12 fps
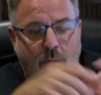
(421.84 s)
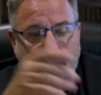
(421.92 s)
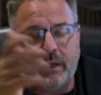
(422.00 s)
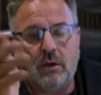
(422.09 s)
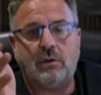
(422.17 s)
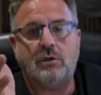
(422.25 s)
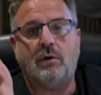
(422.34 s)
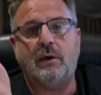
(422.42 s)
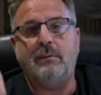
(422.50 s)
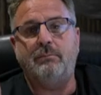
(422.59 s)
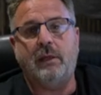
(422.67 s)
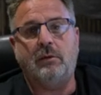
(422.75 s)
we're not
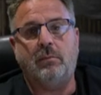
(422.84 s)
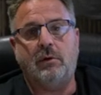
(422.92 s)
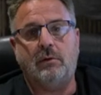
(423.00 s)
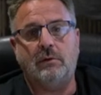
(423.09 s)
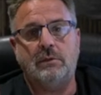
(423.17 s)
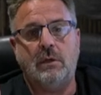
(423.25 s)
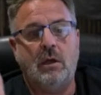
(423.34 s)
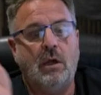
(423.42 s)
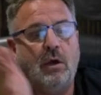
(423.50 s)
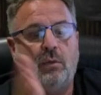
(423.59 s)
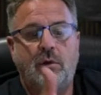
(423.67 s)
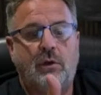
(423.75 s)
talking billboards.
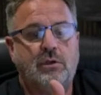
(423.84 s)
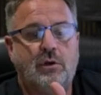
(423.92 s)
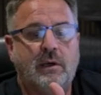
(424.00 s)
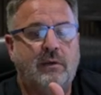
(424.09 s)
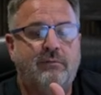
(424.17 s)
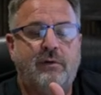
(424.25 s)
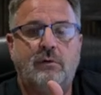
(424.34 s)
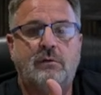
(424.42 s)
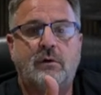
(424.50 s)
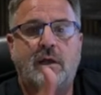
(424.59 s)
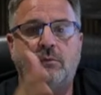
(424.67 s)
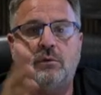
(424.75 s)
We're not talking
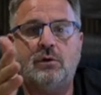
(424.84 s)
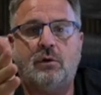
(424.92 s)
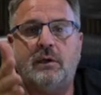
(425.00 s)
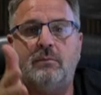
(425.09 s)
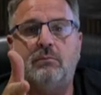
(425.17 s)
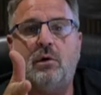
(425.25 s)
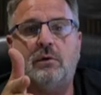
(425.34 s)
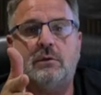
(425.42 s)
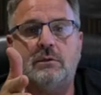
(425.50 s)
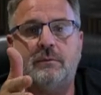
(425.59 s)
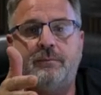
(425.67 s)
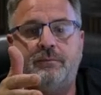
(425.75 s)
photographs. We're talking
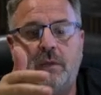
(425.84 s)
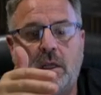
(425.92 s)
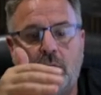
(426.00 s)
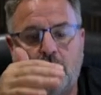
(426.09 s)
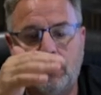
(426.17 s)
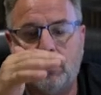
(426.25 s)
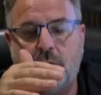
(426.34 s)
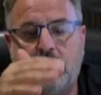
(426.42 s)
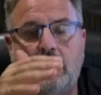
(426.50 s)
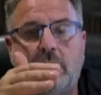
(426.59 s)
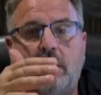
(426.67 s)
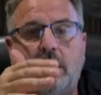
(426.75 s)
books. We're
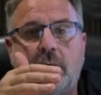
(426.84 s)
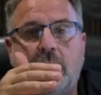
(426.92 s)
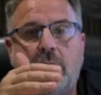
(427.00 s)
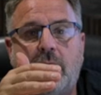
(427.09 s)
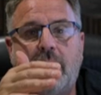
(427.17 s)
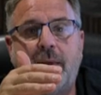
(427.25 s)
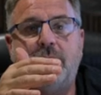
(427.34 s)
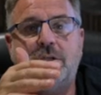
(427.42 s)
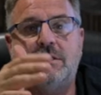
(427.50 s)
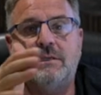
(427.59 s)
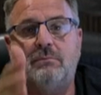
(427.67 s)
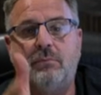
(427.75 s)
talking
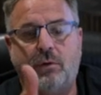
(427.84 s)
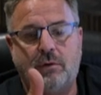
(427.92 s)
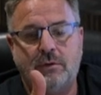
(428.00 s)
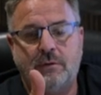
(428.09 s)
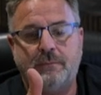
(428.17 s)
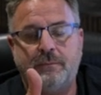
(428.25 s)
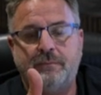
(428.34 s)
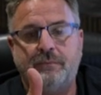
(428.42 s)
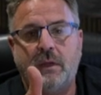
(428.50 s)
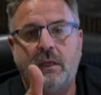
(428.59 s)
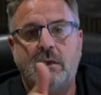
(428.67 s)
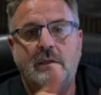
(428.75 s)
images in books.
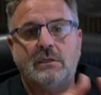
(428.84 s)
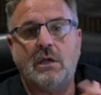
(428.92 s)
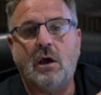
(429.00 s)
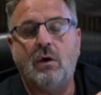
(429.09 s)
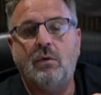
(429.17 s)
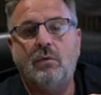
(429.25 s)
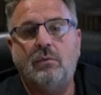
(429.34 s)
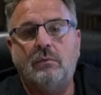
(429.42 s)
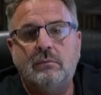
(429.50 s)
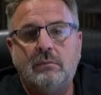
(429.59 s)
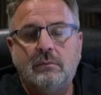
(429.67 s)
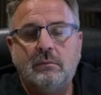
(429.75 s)
So
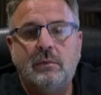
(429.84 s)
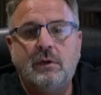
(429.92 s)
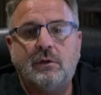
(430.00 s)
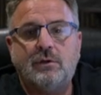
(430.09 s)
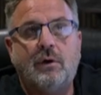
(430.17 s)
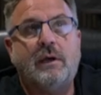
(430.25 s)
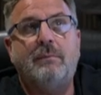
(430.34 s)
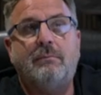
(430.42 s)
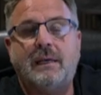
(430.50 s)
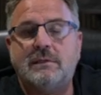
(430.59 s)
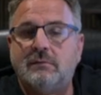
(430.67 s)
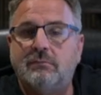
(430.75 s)
we're not talking
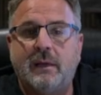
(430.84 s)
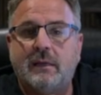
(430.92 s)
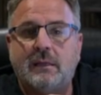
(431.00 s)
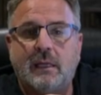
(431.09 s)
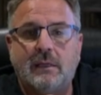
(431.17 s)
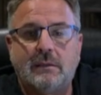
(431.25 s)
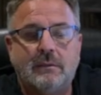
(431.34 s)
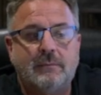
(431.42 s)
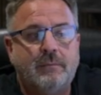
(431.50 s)
massive big things.